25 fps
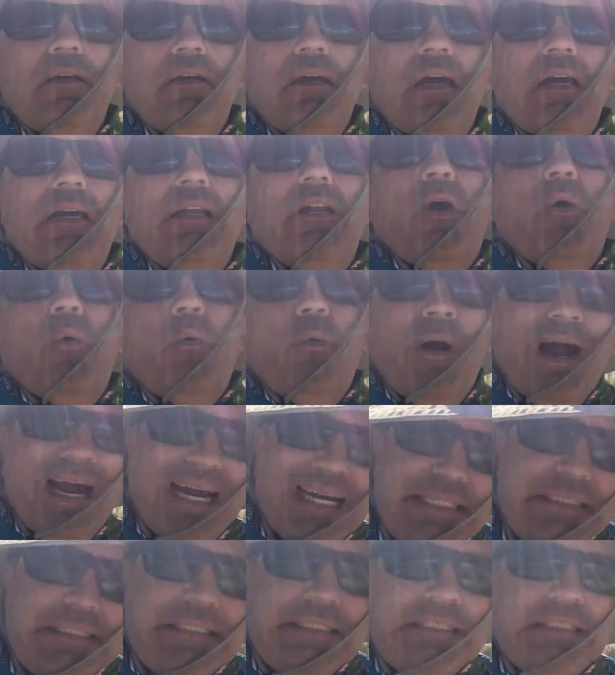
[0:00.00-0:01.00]
an
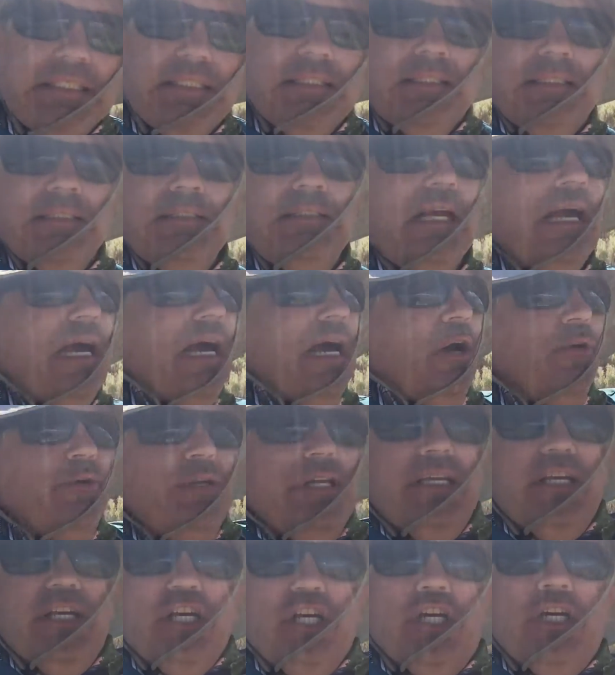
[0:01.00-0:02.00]
oasis out
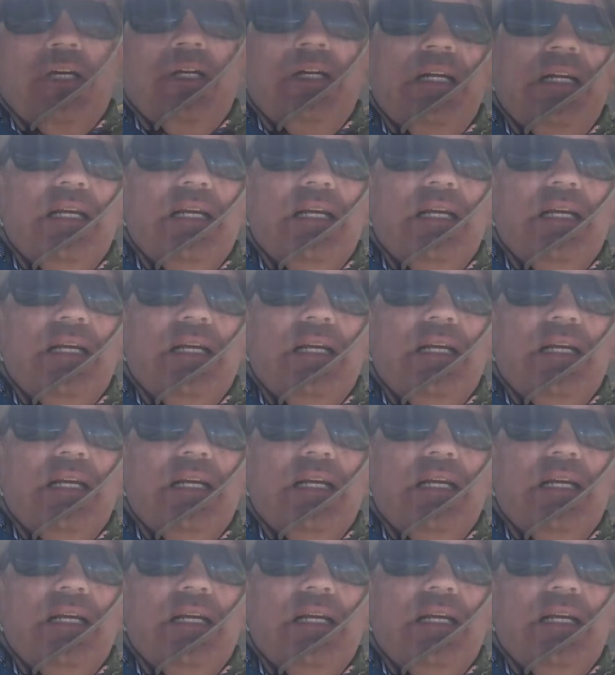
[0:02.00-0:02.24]
here